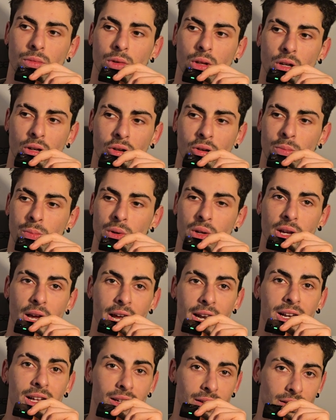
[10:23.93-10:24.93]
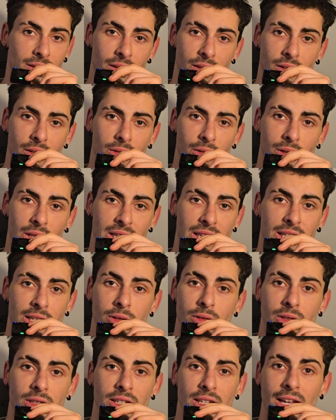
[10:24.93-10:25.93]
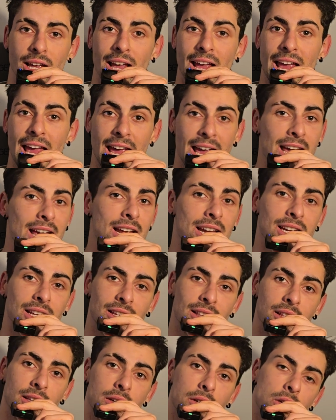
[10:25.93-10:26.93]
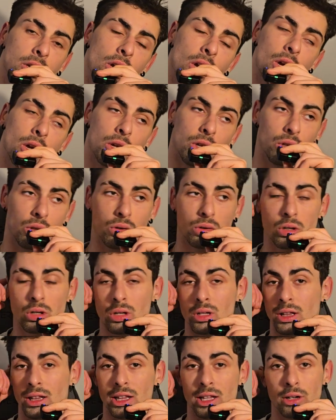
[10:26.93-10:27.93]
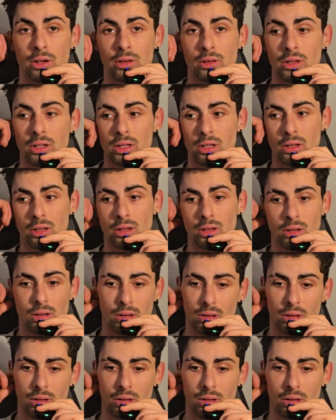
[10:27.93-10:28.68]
it could be anything, literally anything. You could literally